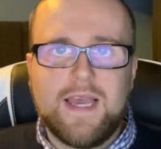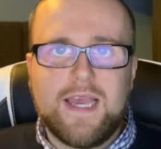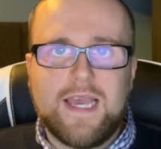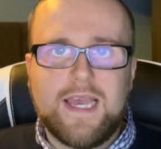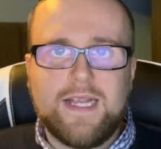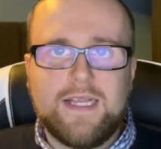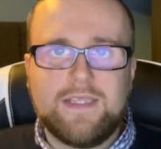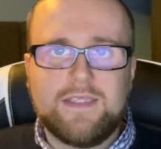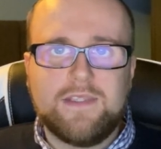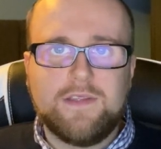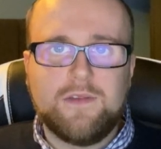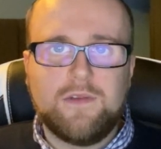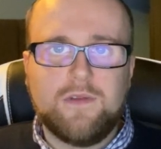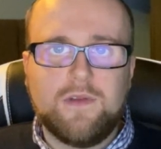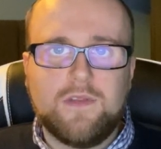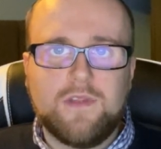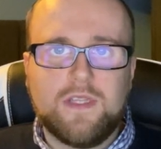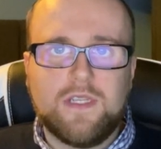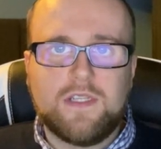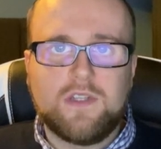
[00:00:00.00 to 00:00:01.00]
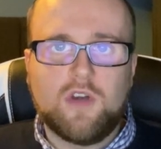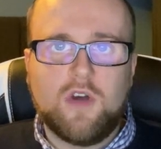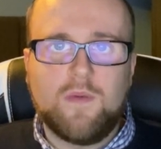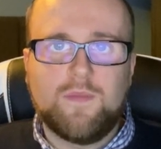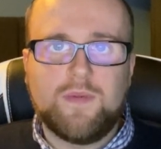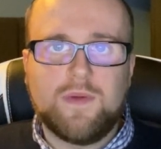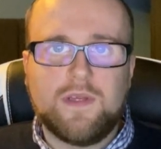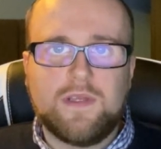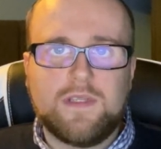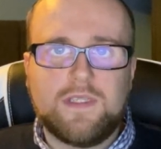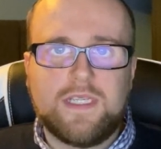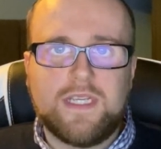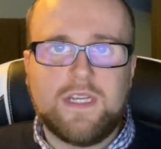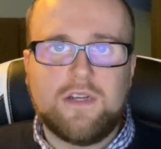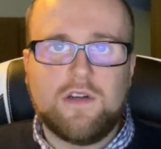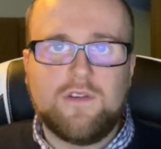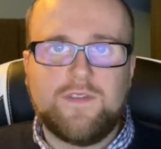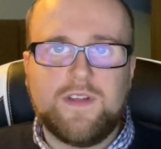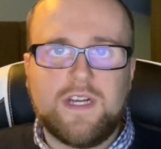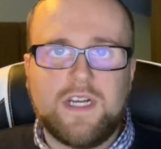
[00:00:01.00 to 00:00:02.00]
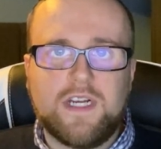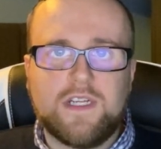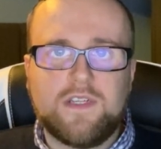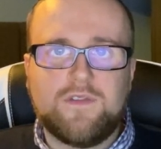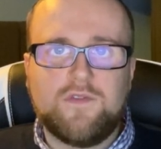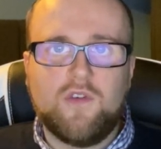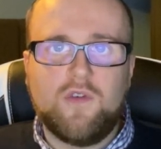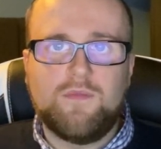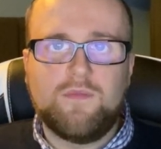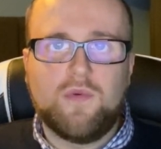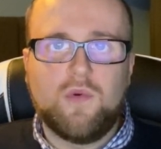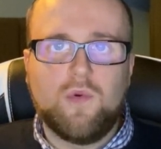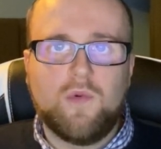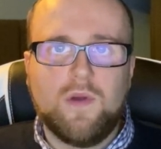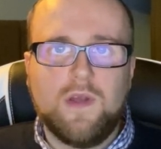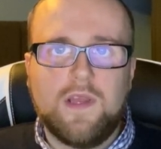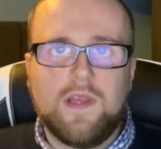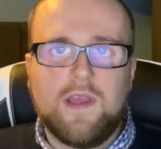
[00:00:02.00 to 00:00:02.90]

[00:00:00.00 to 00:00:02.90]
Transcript: into the top tier of English football.